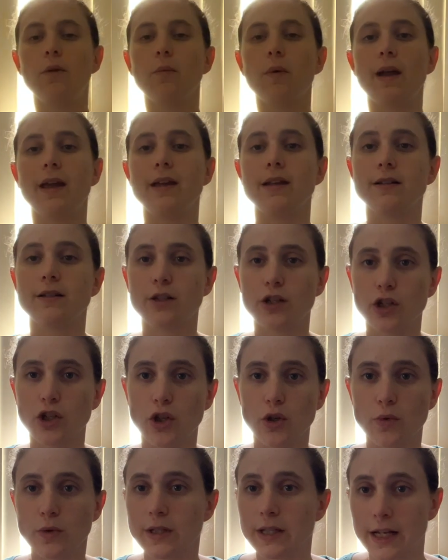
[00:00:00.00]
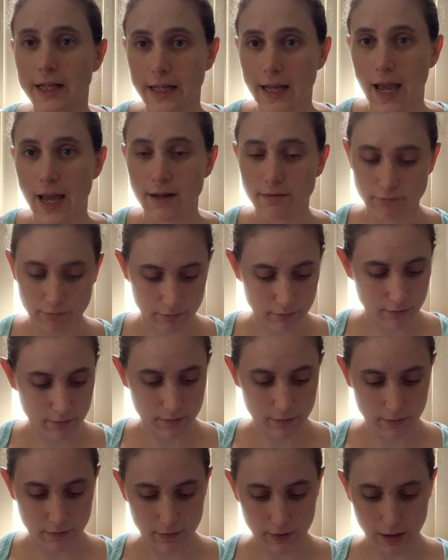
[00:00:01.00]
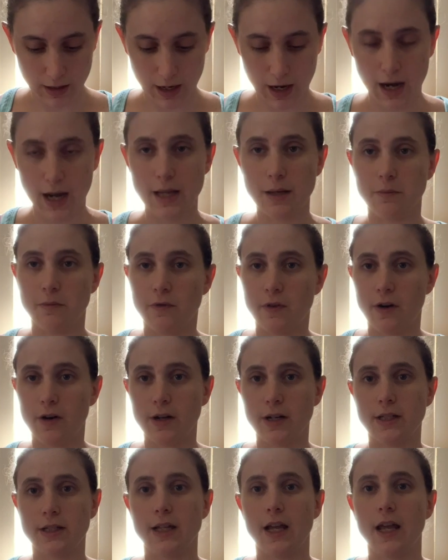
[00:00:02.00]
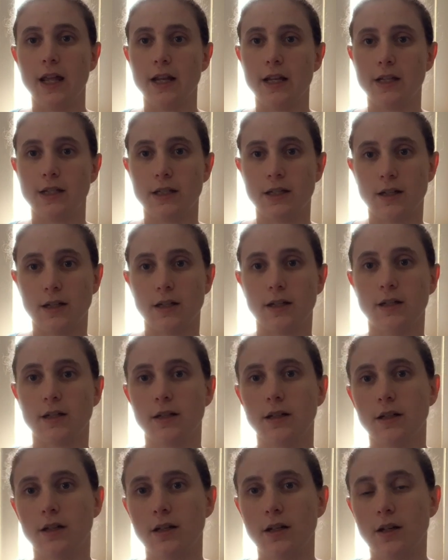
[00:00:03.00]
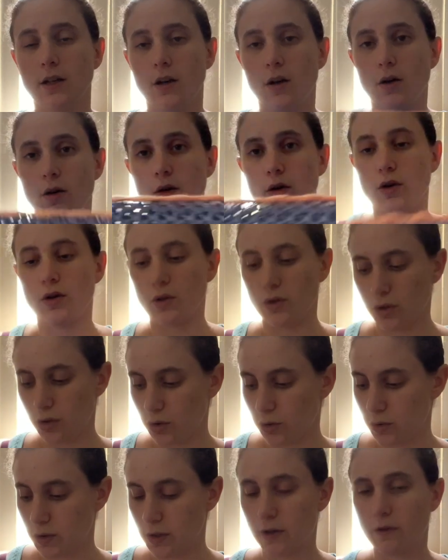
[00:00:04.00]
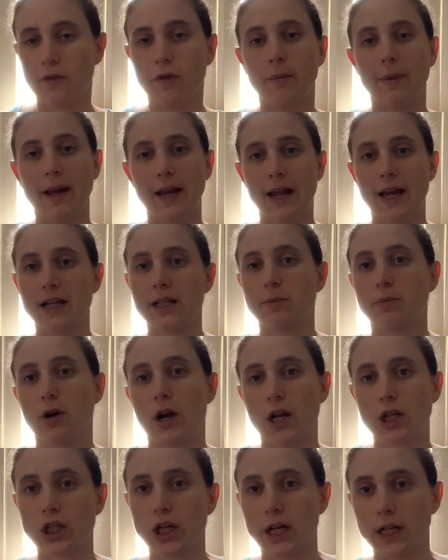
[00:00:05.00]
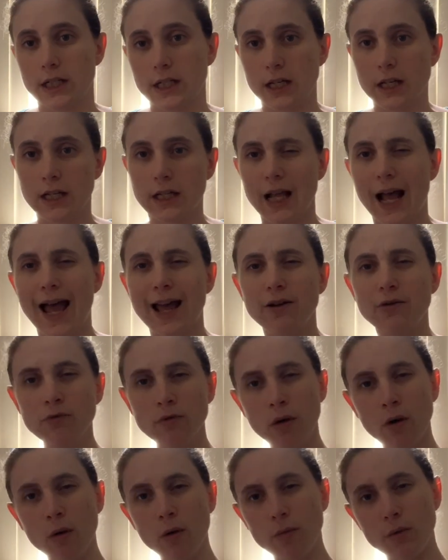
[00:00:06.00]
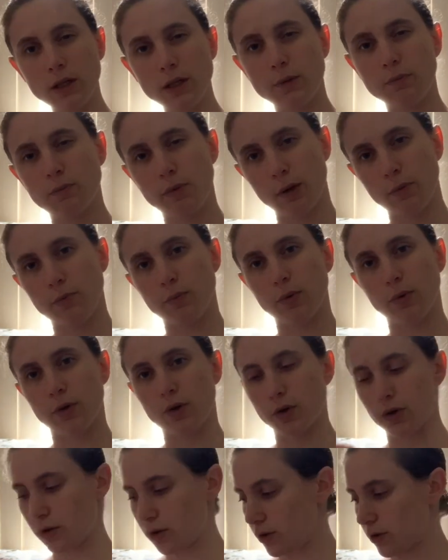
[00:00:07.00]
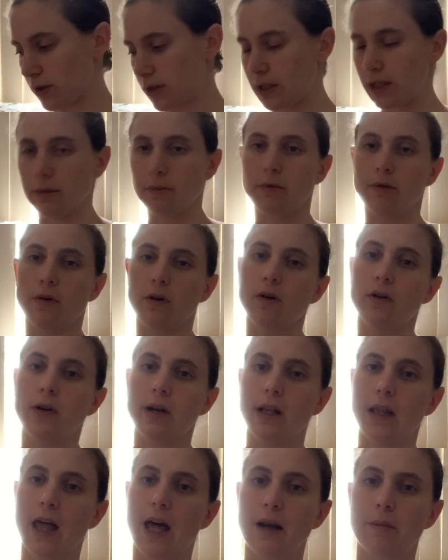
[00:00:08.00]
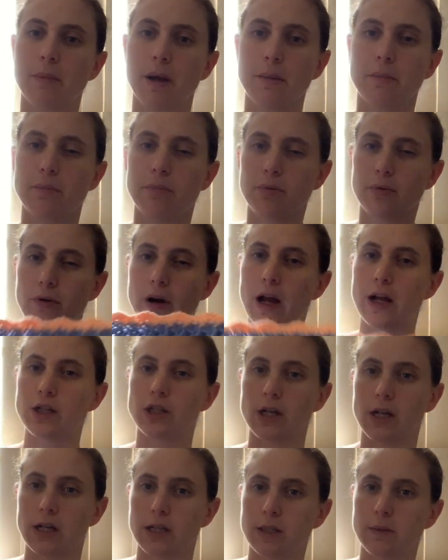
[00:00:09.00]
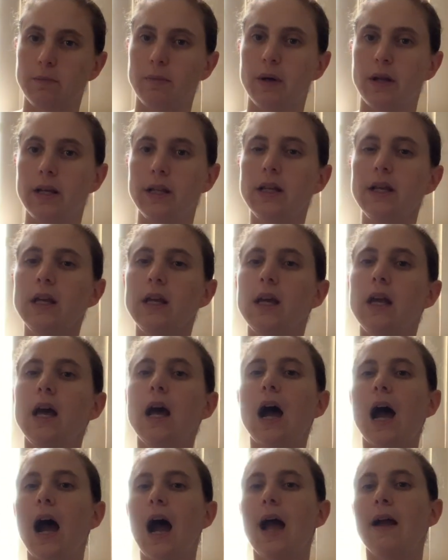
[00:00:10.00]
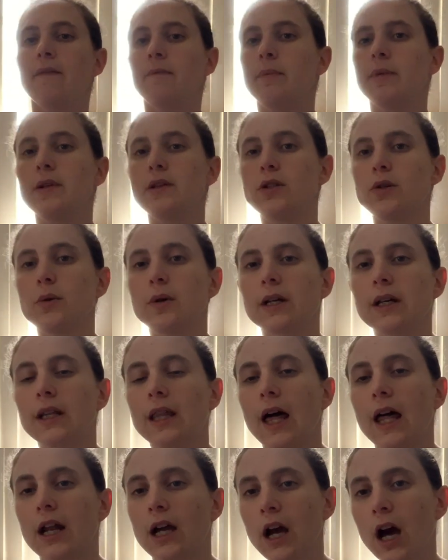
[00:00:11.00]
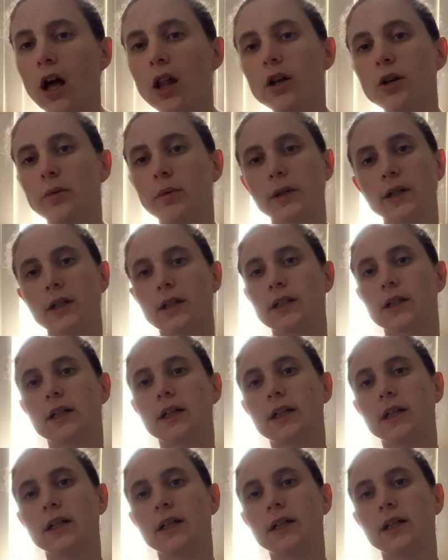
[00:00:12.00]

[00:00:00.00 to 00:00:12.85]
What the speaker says: wait to use it again. I am very excited to use it for my next project. I don't always put borders on a lot of my projects, but I've been doing a lot of color work,